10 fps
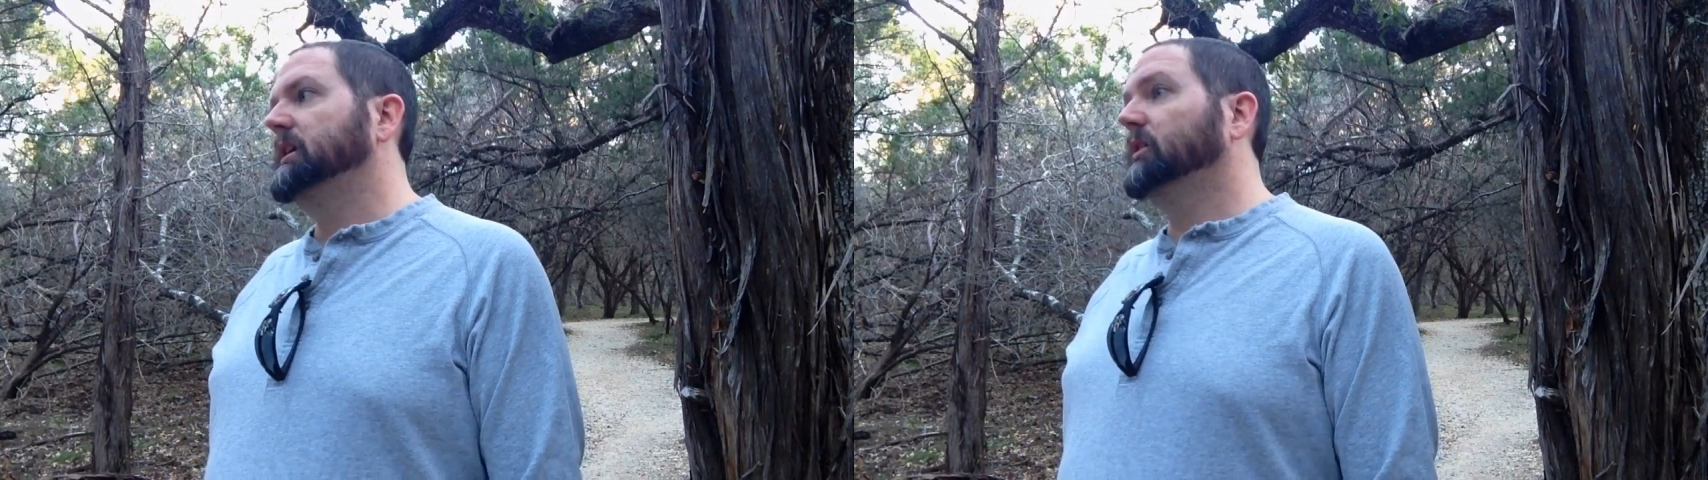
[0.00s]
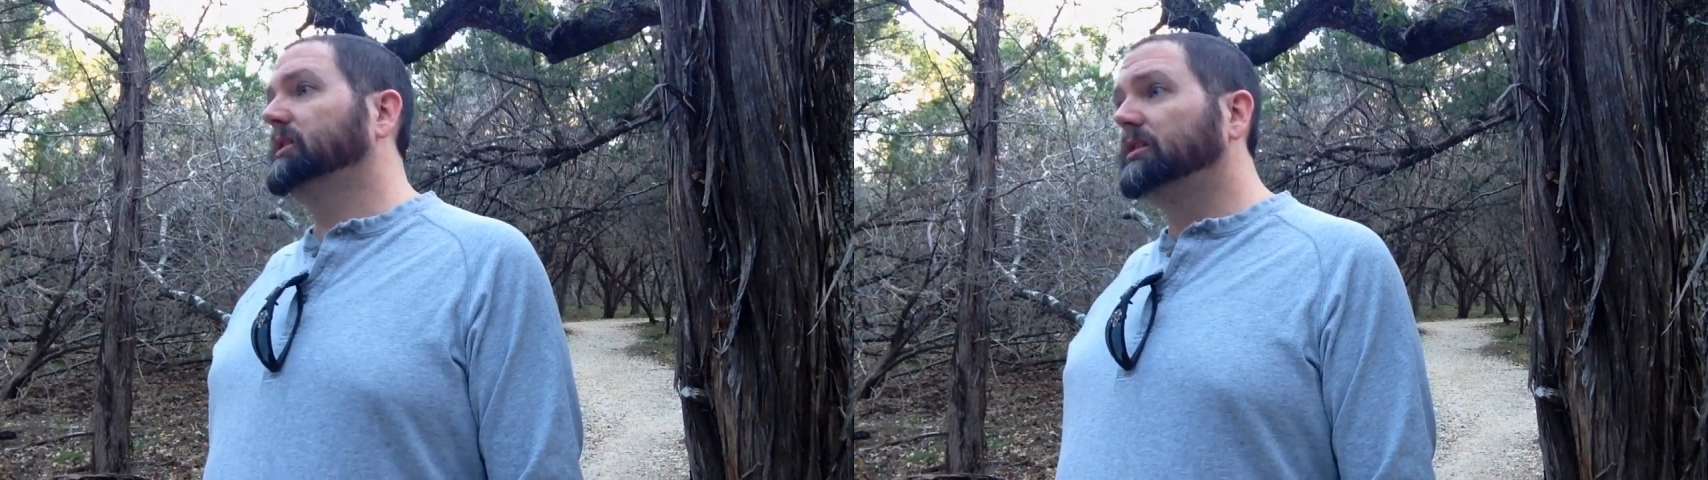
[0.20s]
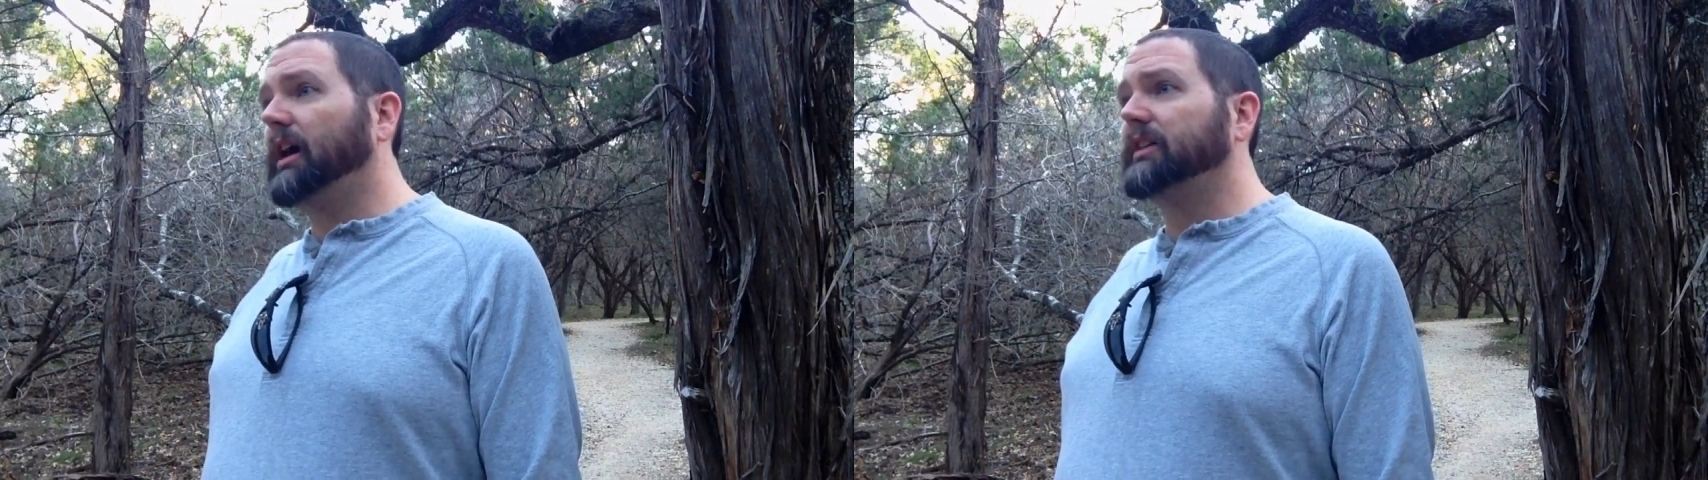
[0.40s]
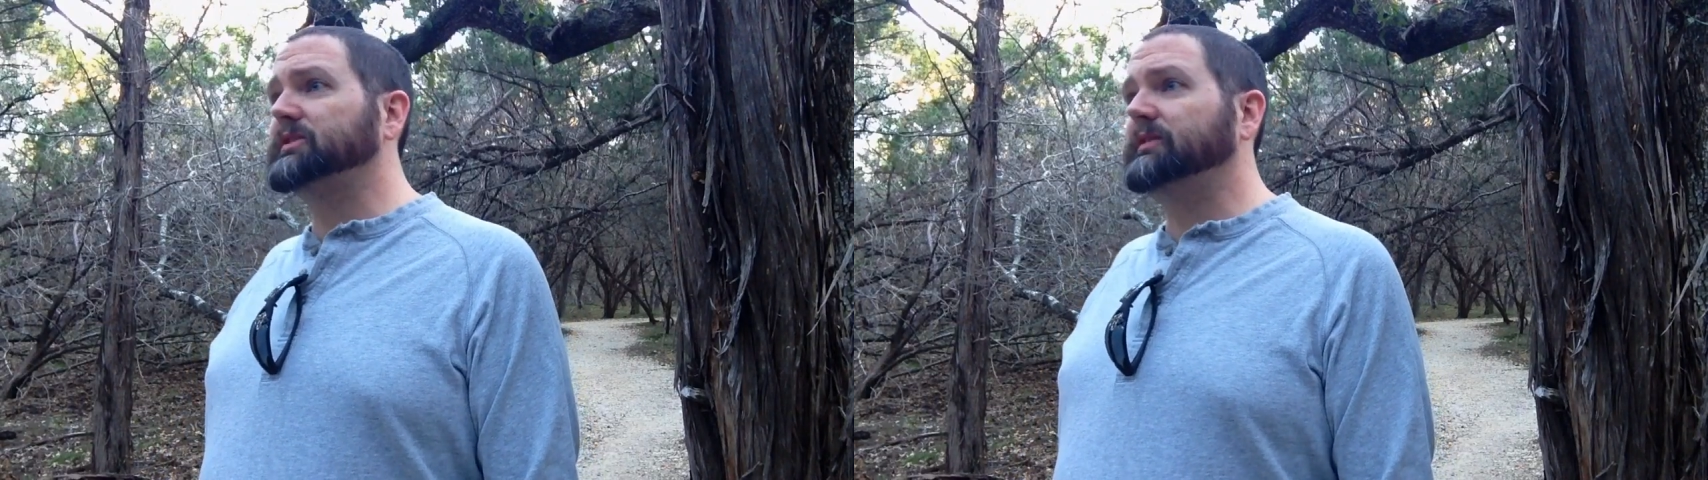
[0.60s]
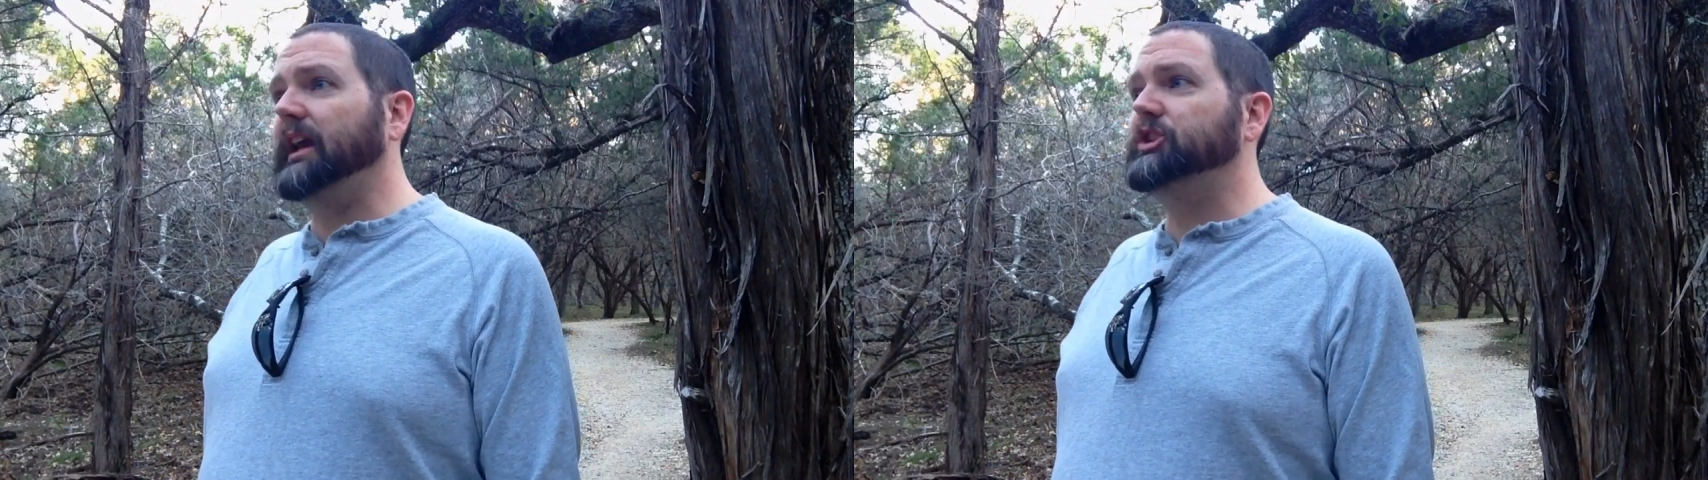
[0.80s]
Well, the laws
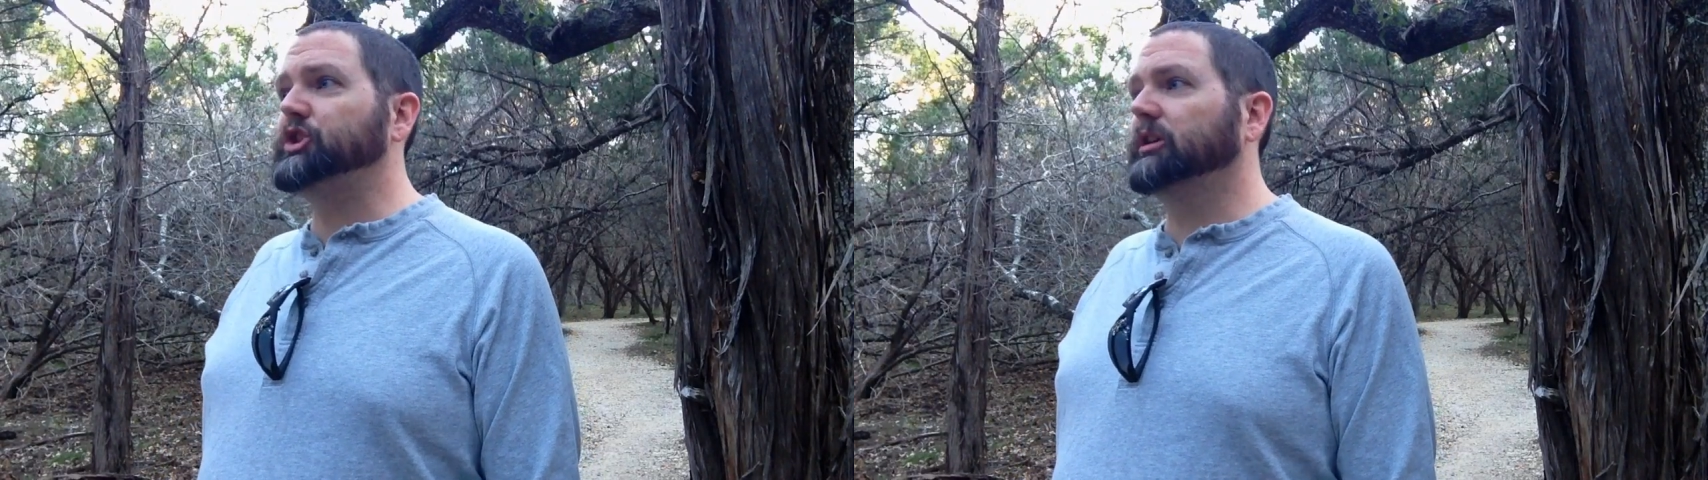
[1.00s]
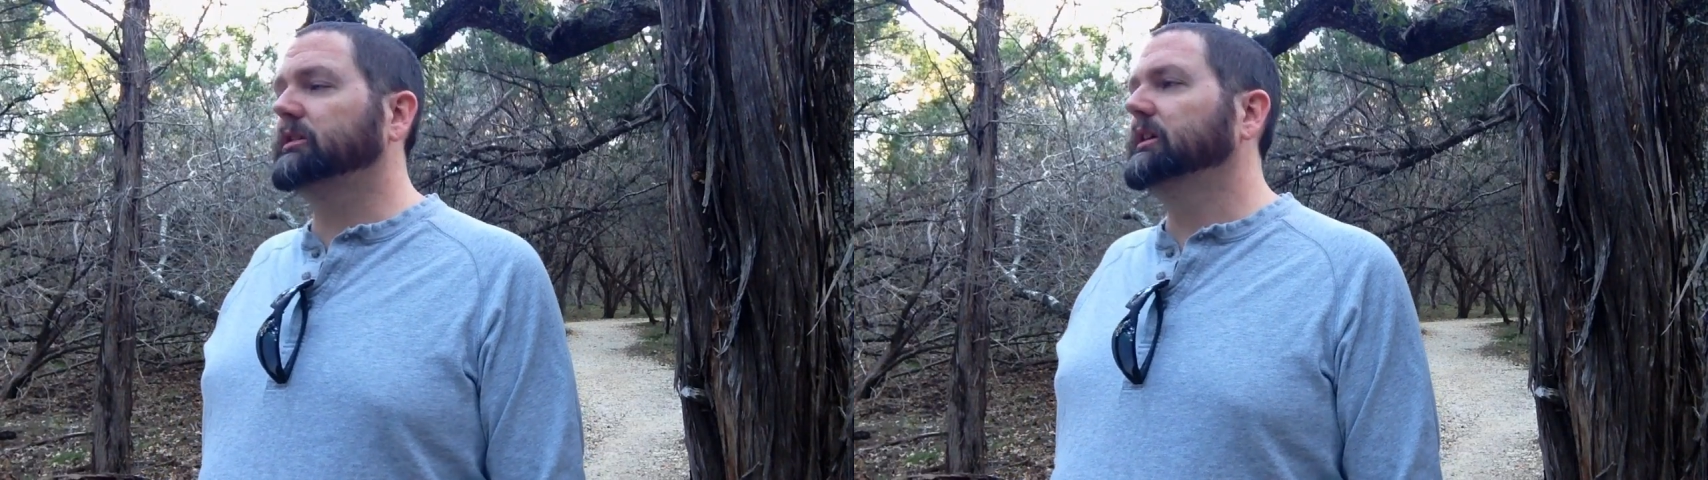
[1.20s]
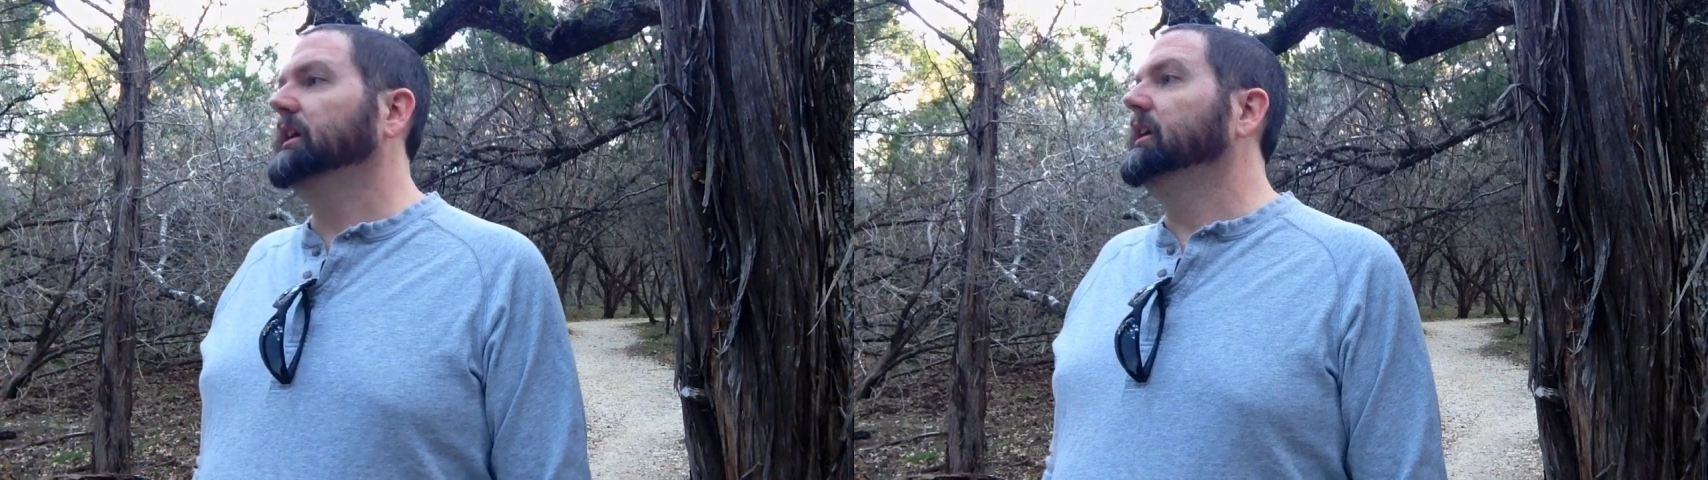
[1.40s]
of nature